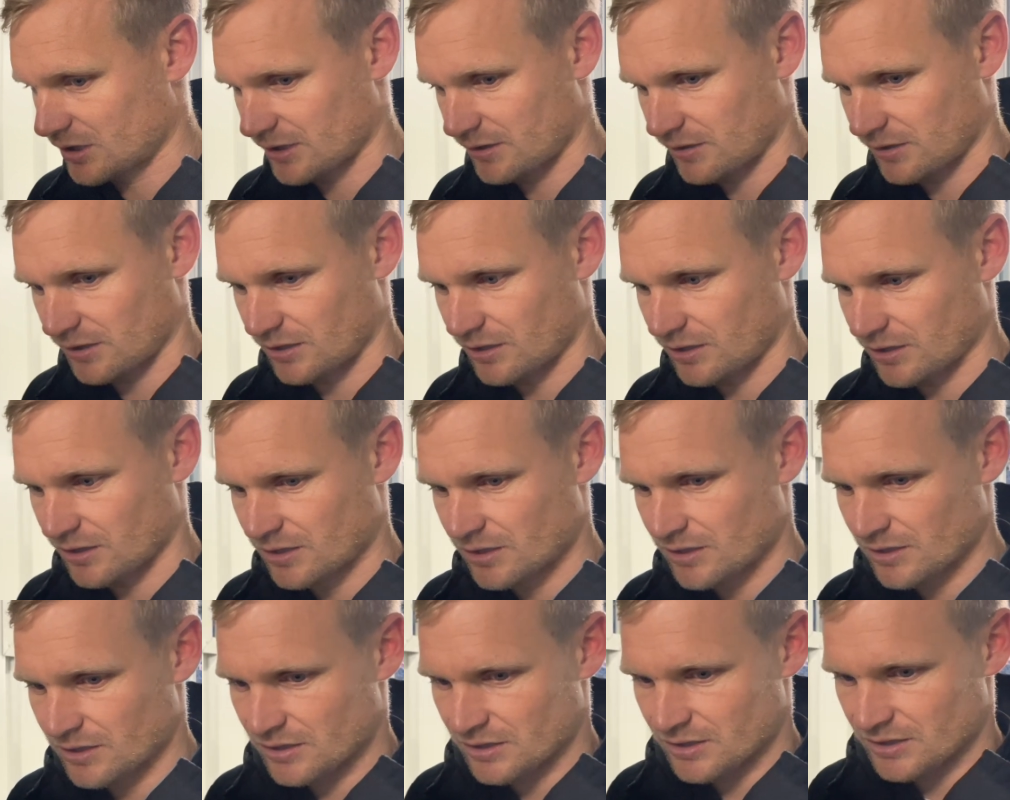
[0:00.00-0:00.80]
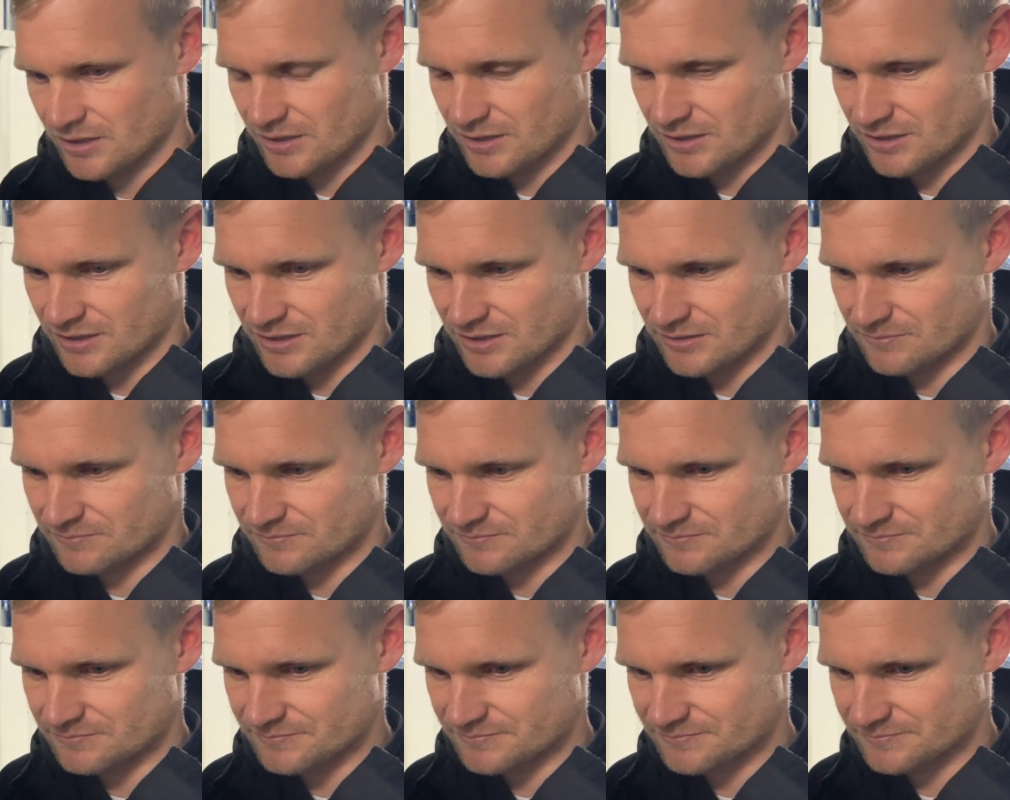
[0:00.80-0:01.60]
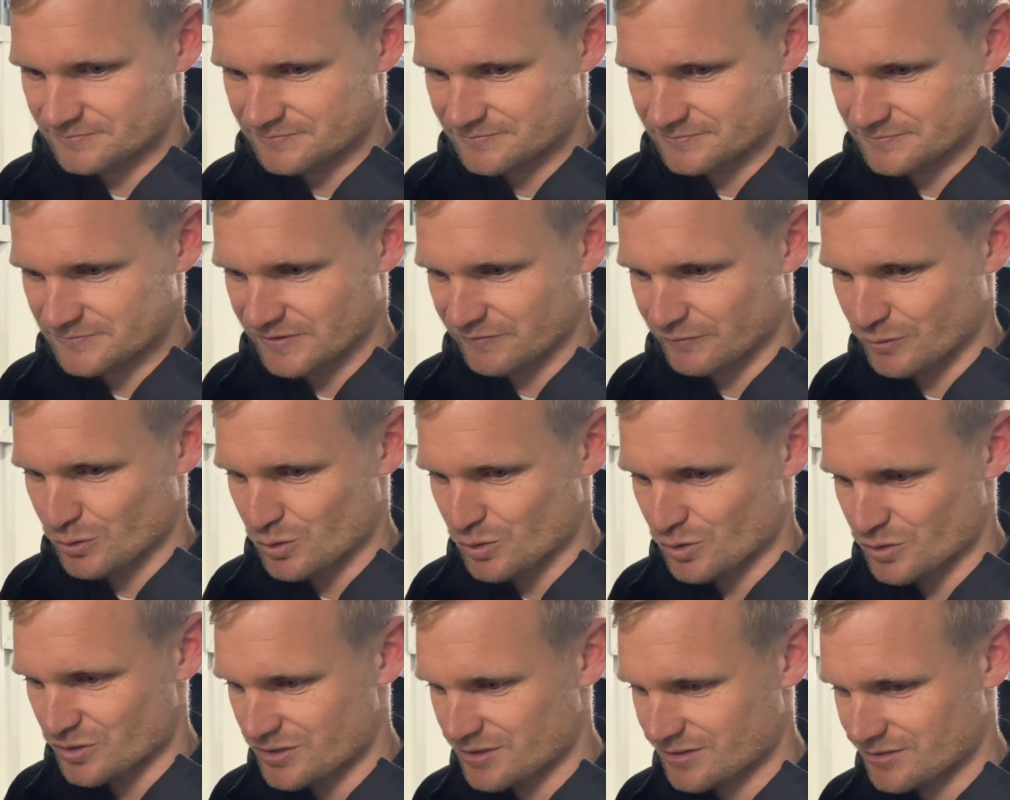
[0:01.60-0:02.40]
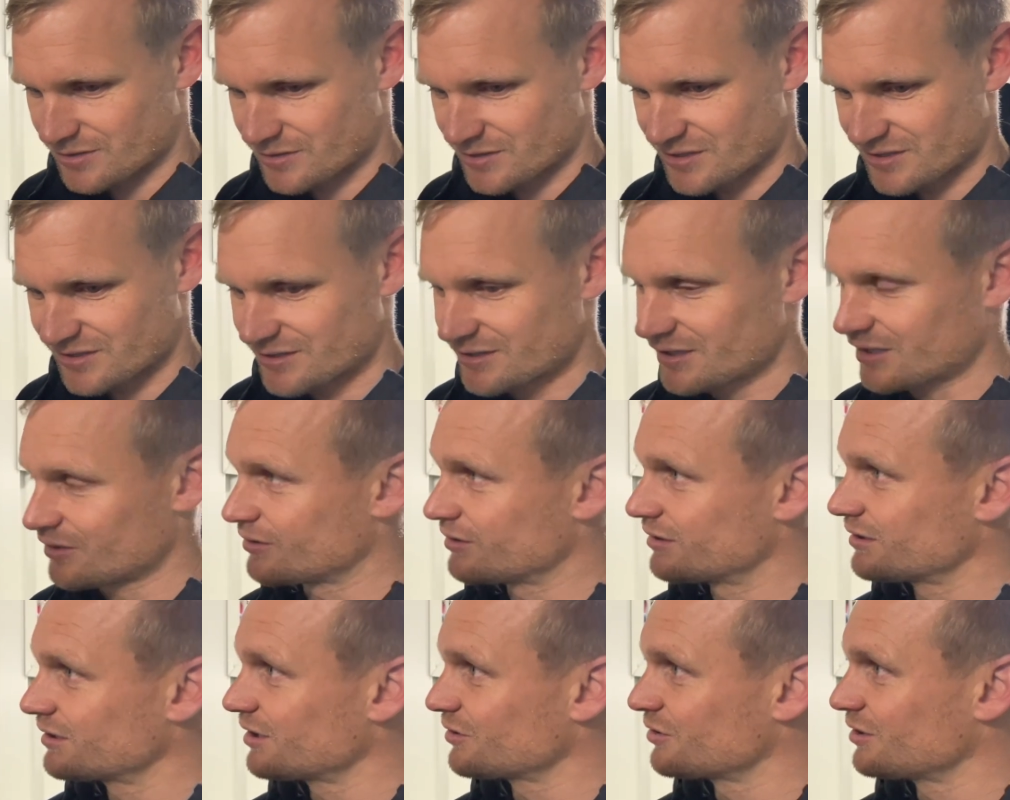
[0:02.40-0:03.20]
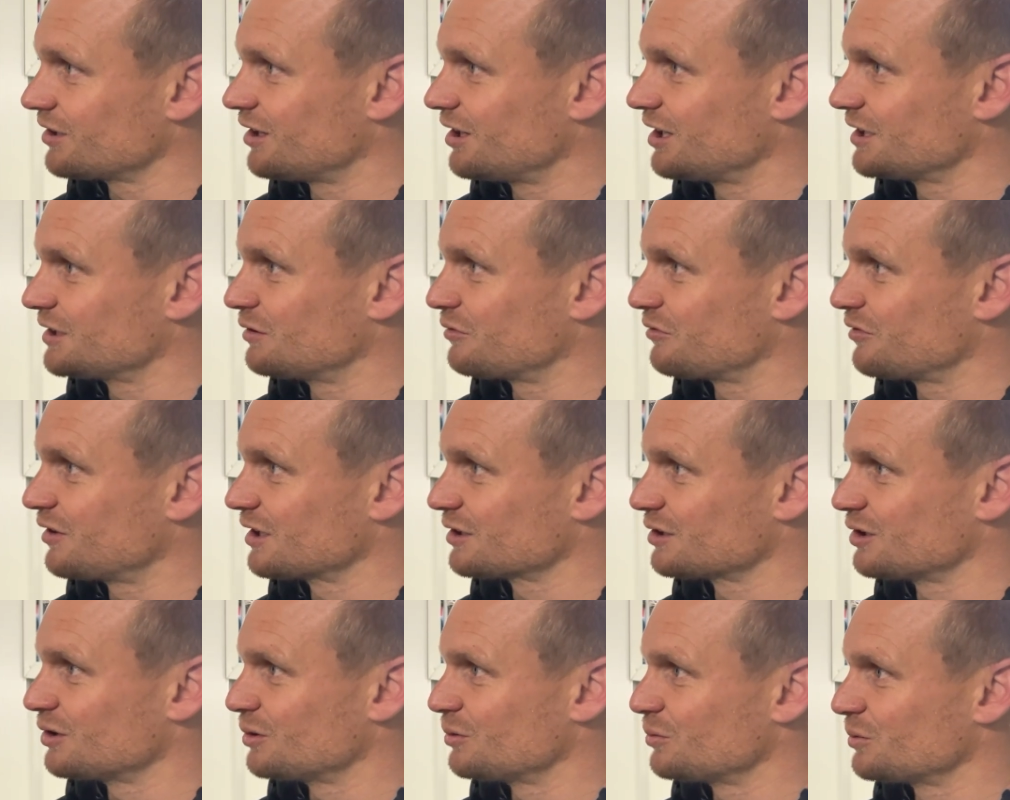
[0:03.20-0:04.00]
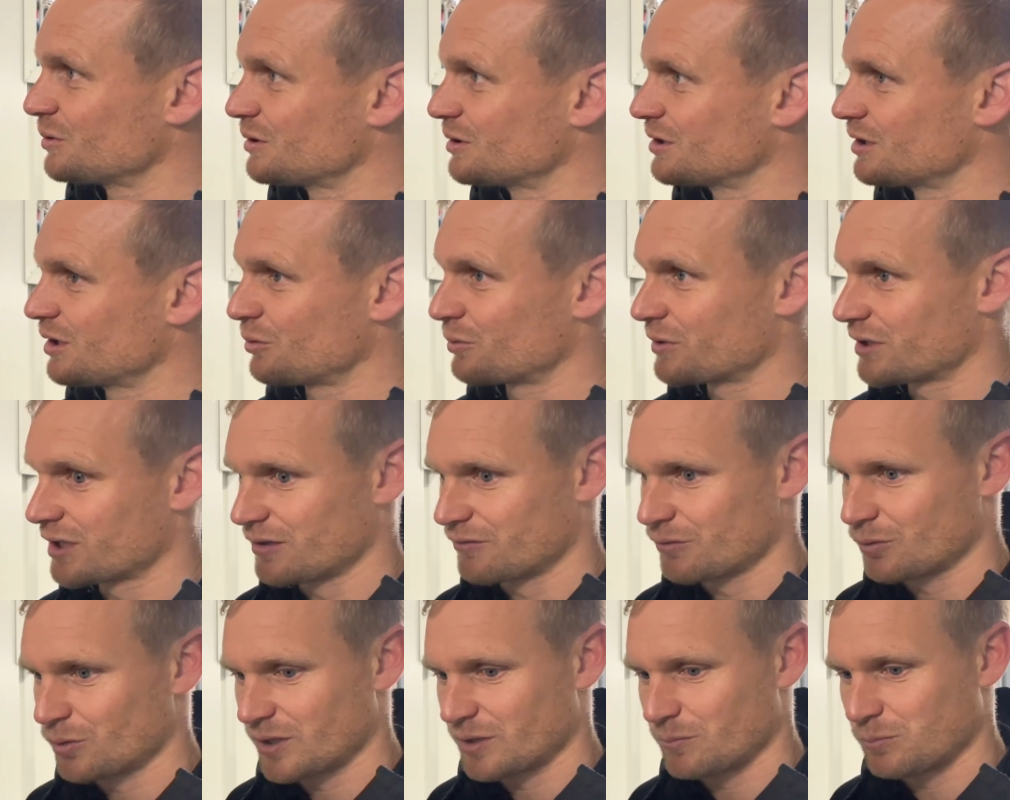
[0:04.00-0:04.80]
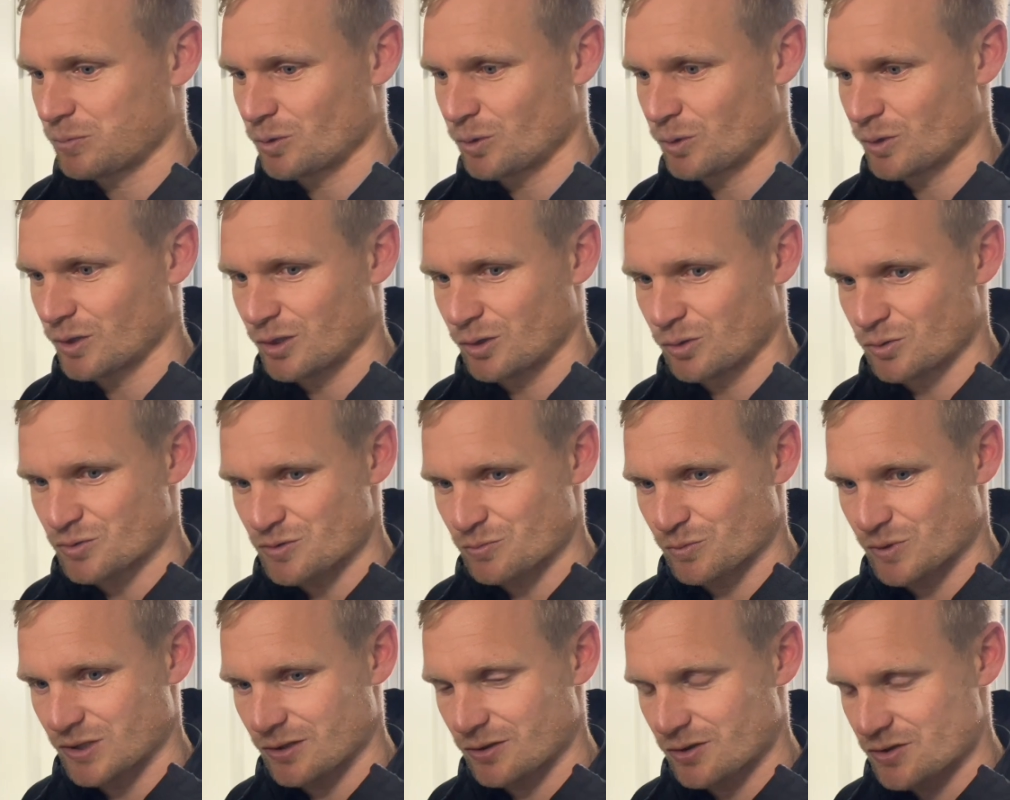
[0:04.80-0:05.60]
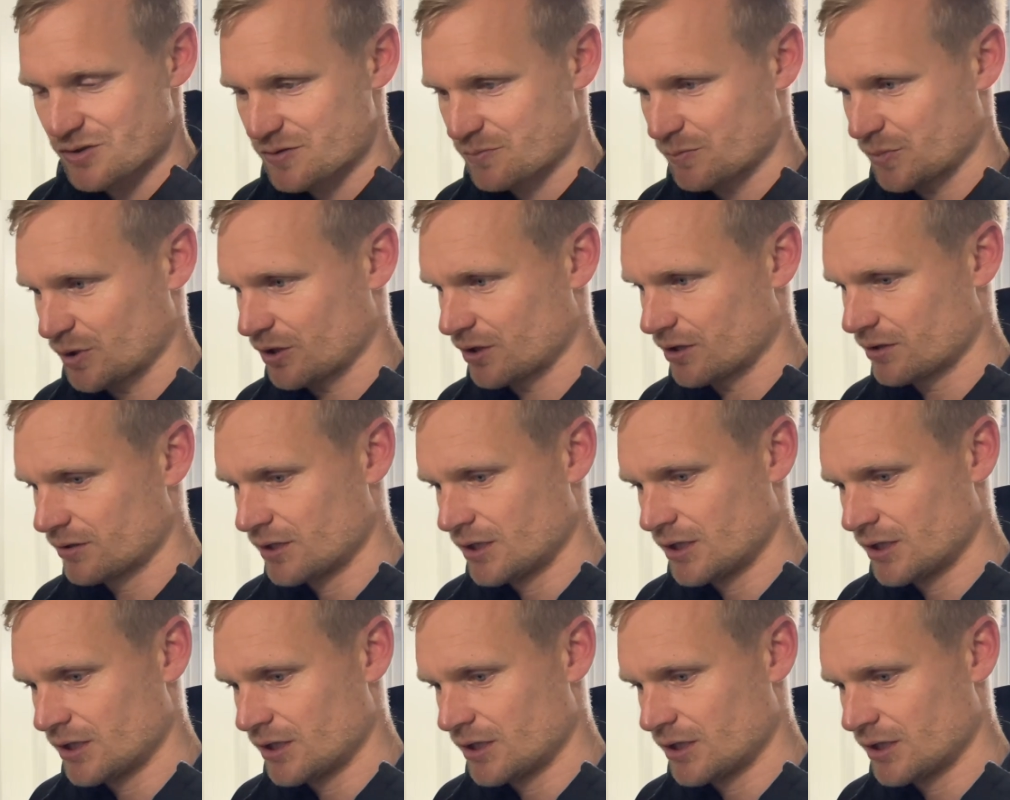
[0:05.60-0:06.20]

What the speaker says: I think, of course, doesn't hide the fact that we gave away poor goals and we lost, but